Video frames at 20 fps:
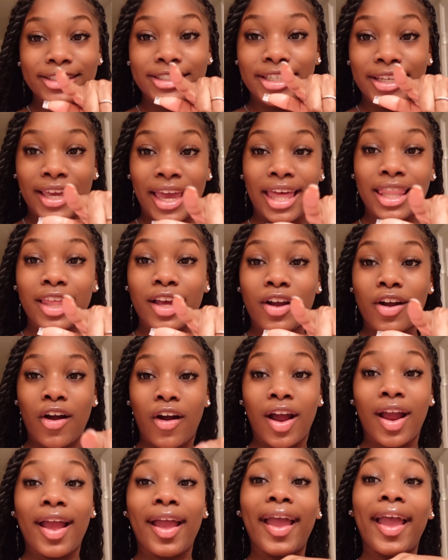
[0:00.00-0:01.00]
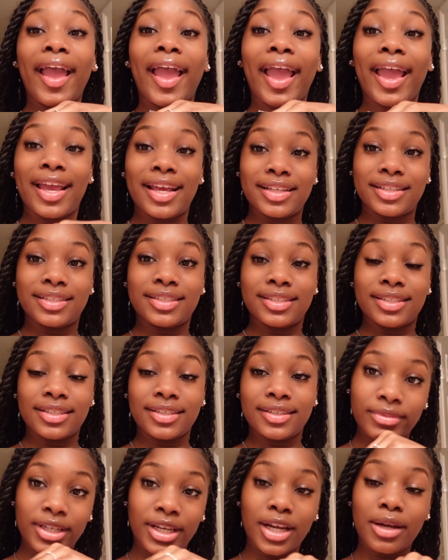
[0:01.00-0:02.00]
Jekalyn Carr eight.
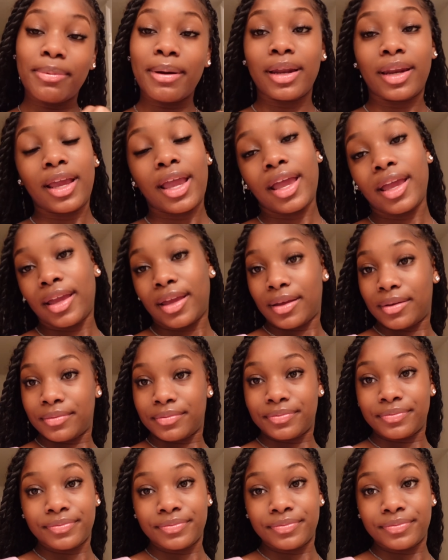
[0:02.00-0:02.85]
Everybody ate.